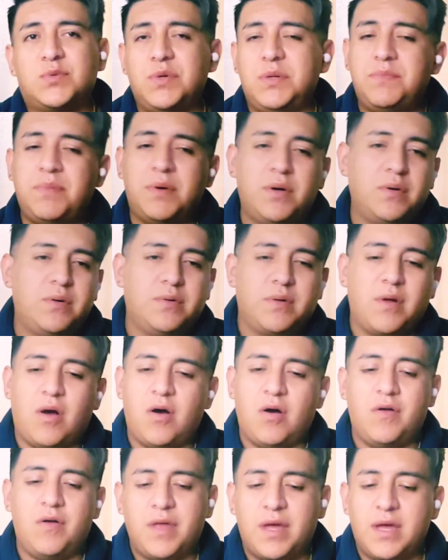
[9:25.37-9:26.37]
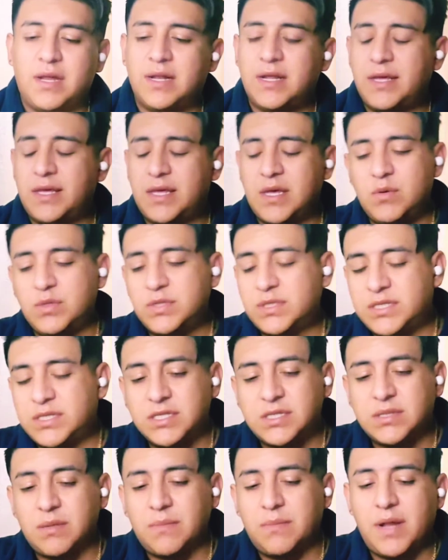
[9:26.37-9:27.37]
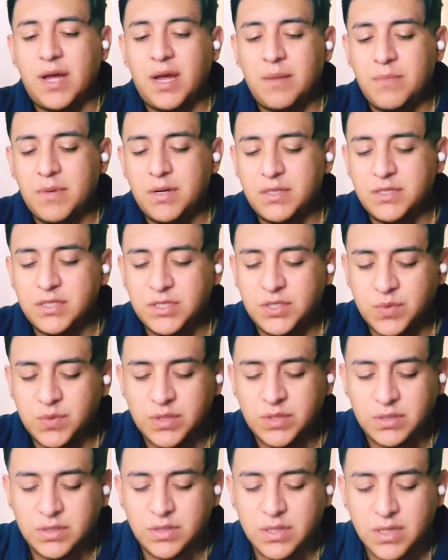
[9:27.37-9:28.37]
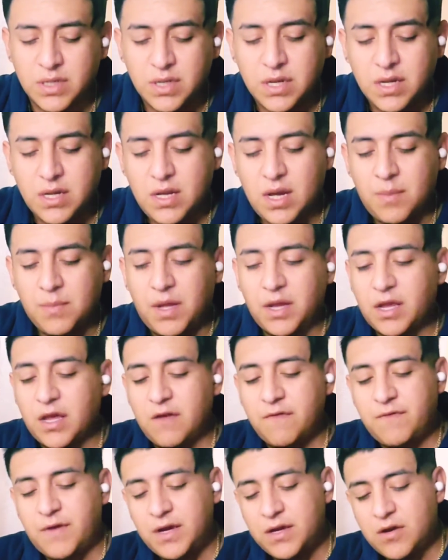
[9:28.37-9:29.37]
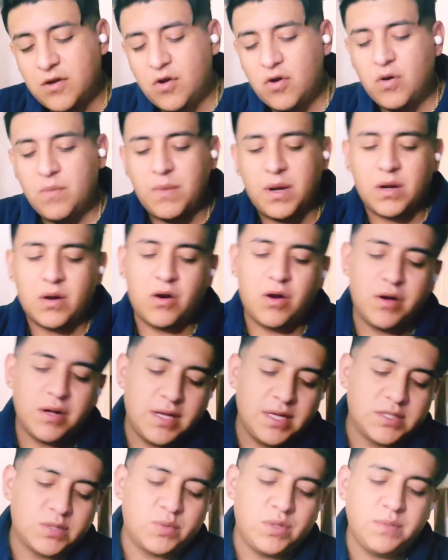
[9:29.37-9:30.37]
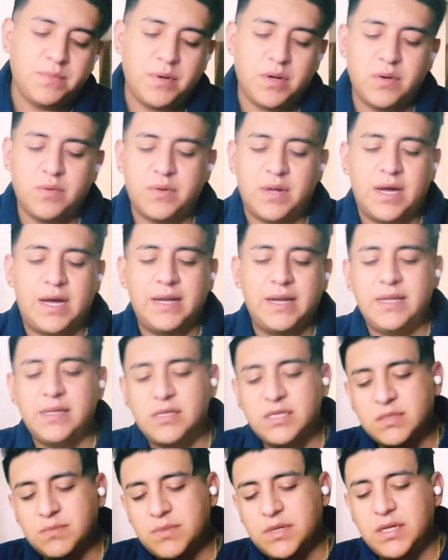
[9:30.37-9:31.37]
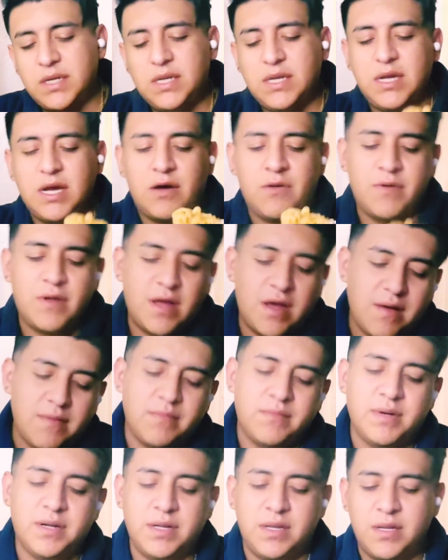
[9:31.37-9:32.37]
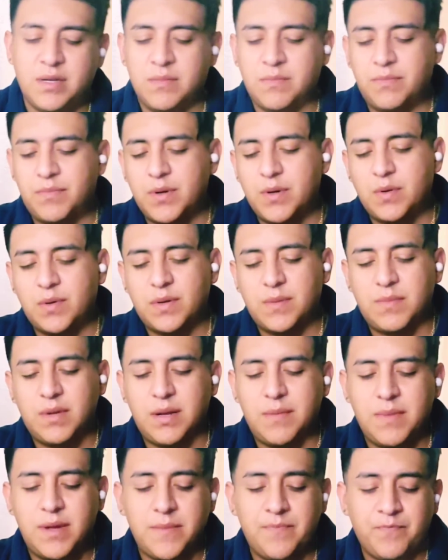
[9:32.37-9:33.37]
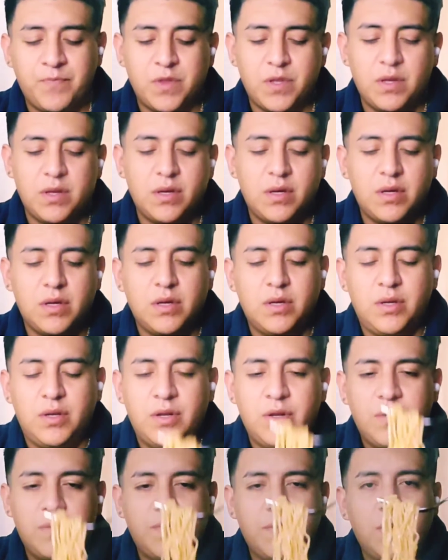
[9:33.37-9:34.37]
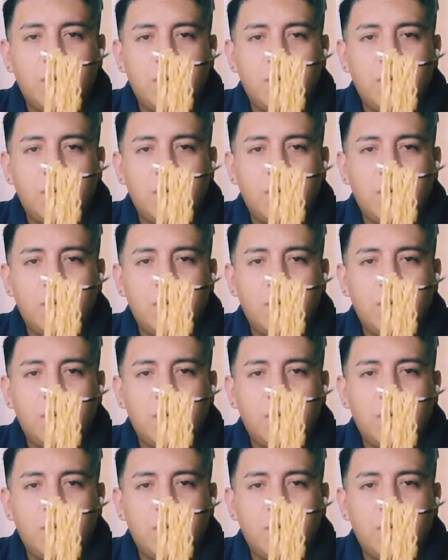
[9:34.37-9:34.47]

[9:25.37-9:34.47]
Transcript: In a blizzard, you're going to die. Just thinking about it makes me want to go into the covers. Not cool. Money, I don't have money, I'm broke. I'm like, man, you know...